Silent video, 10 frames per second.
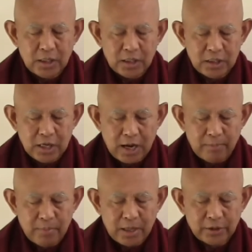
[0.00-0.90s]

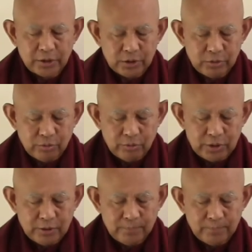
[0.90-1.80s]
Dhamma theory
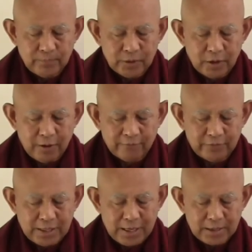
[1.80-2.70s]
of
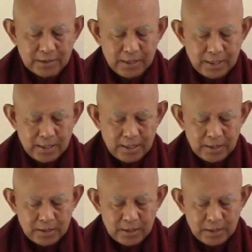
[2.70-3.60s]
that.
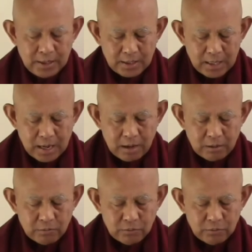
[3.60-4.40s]
And now